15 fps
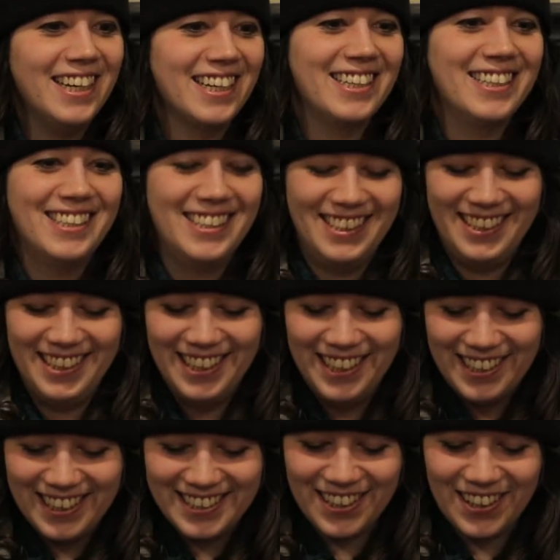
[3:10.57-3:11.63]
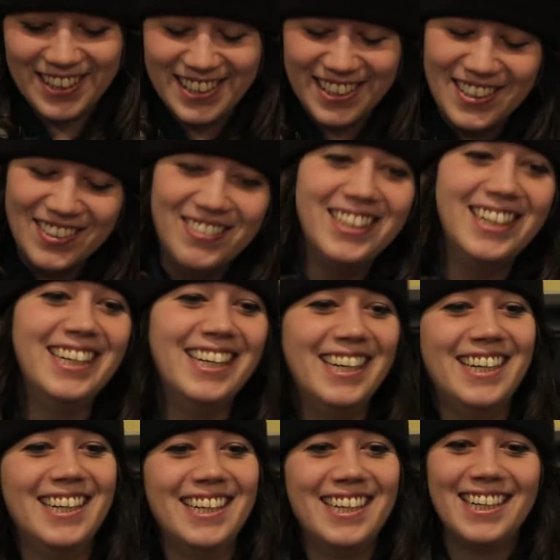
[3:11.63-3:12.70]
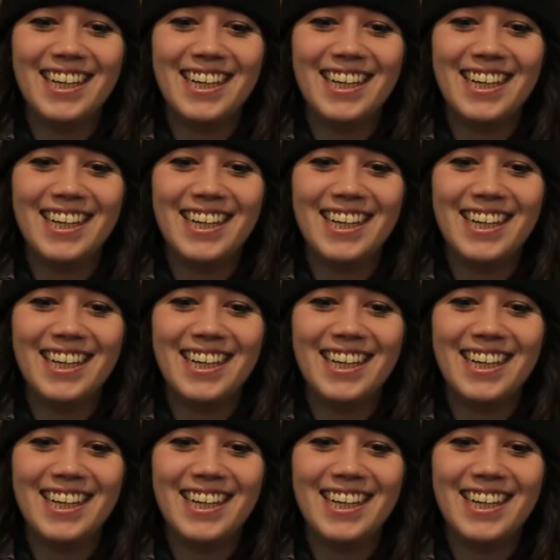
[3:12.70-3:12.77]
I listen to that shit all the time. That's awesome. Yeah.